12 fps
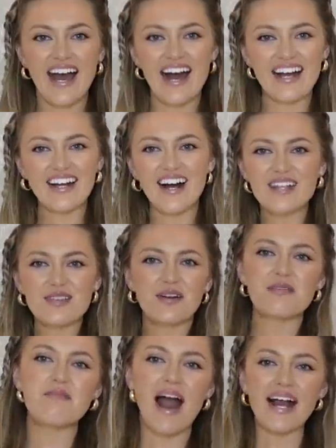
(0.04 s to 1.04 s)
Hi guys,
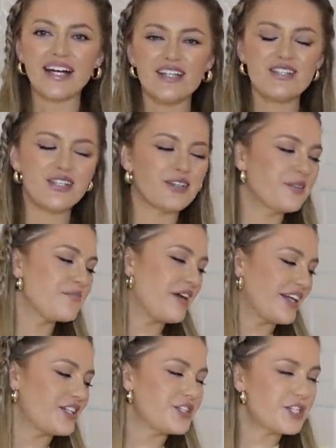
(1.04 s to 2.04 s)
welcome back to
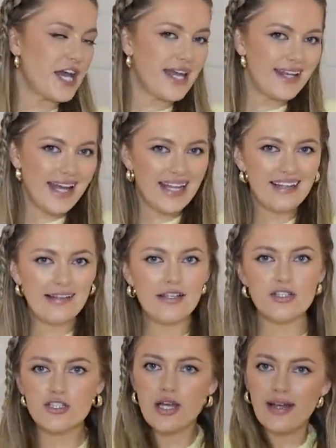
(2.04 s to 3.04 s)
my
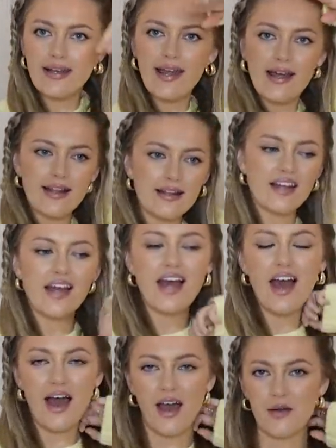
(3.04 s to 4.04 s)
channel.
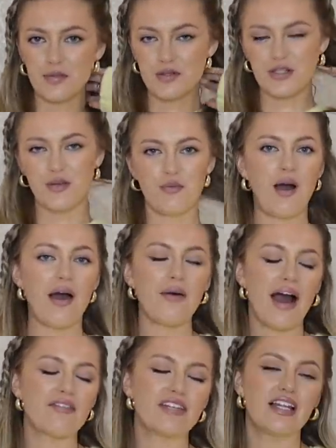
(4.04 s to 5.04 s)
I hope you're doing well,
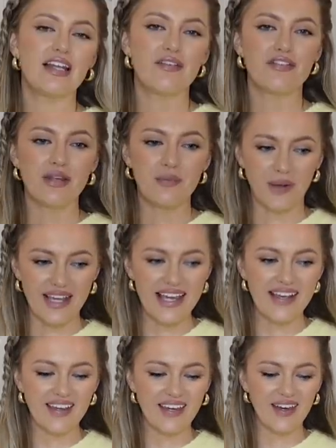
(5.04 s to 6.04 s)
having a lovely
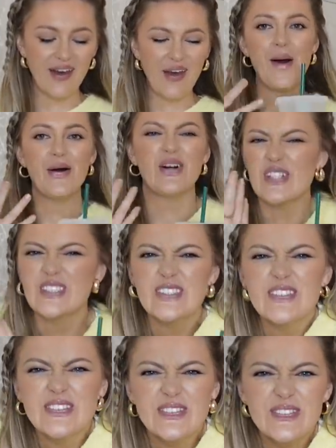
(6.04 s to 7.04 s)
week.
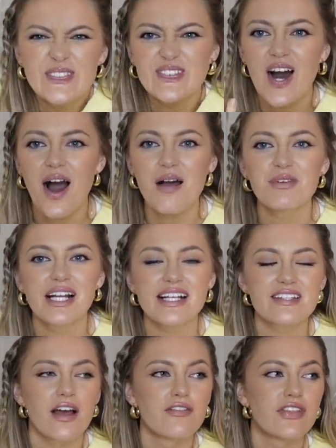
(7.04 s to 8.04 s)
I'm really
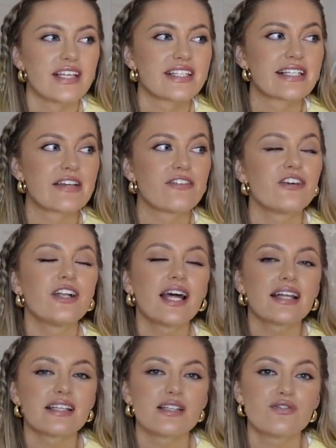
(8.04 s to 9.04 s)
excited for this because I feel
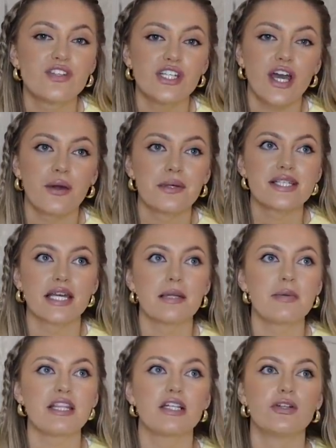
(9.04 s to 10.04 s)
like this video is going to
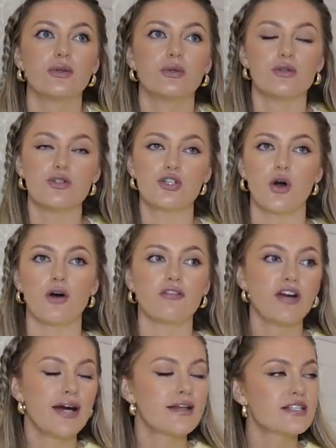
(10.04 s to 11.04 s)
be the launch of
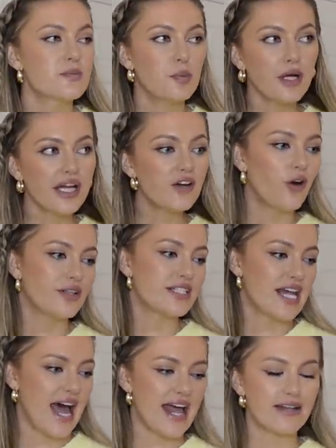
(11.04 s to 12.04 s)
spring
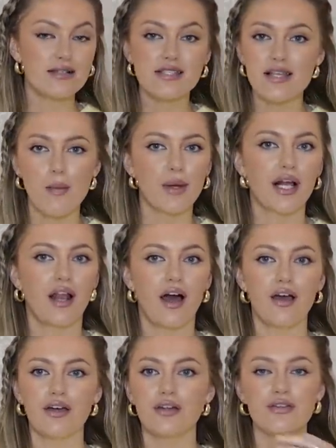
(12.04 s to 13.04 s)
content, summer
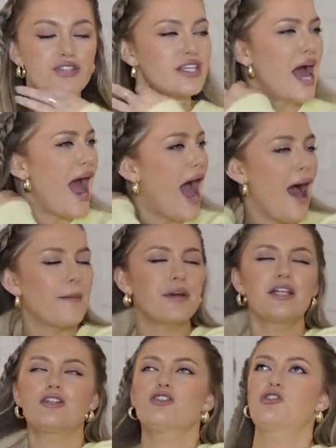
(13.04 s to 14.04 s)
clothes,
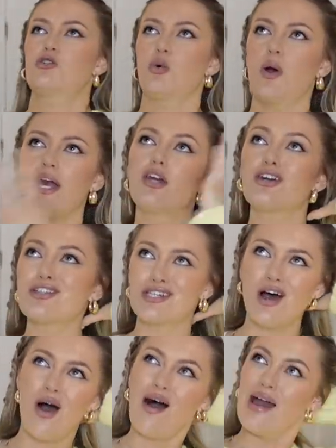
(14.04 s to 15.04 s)
happiness, joy, good
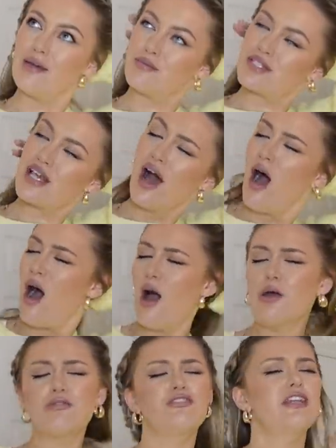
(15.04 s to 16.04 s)
times,
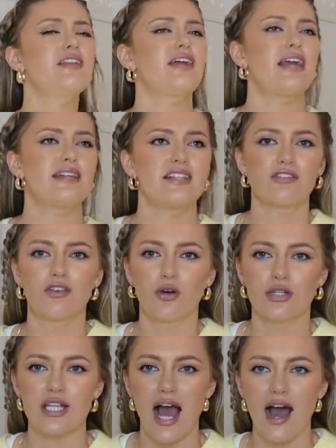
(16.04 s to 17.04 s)
hopefully the easing of
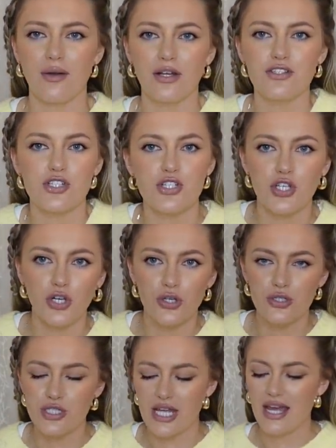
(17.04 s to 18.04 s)
lockdown, and just
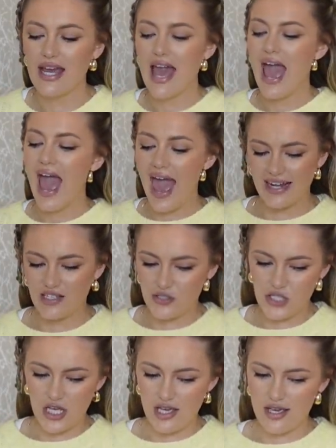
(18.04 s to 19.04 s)
good
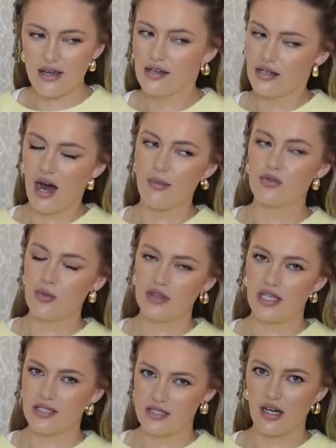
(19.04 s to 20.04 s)
energy comes with
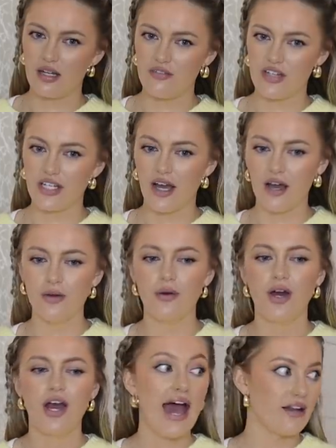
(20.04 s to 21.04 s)
this style of video.
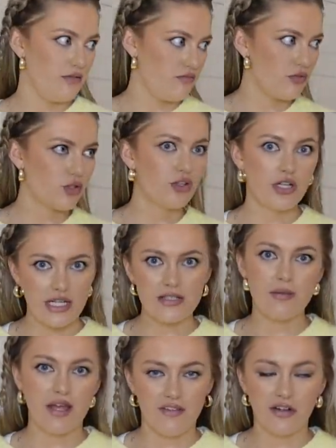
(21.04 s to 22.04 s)
And
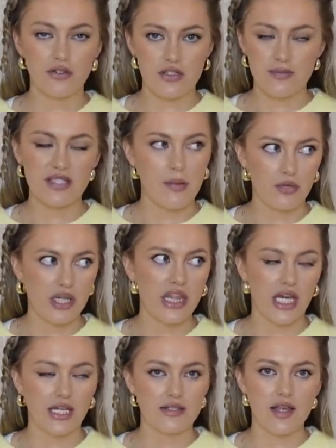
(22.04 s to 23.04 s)
goodness me, have I got some summery
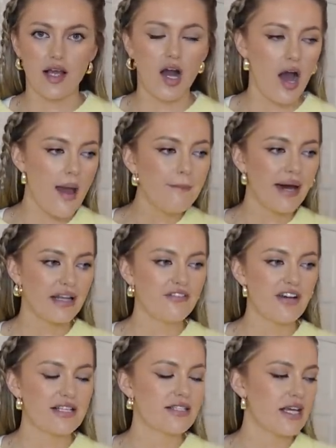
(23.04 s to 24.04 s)
things. Like, I am
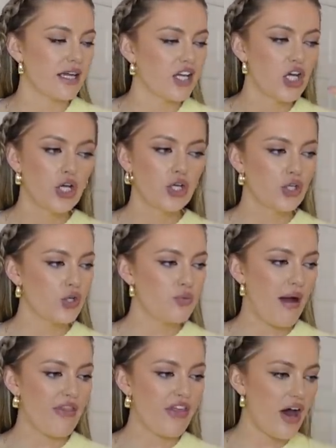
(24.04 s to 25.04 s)
manifesting good
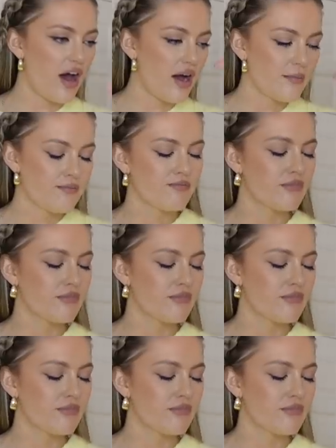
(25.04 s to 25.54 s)
weather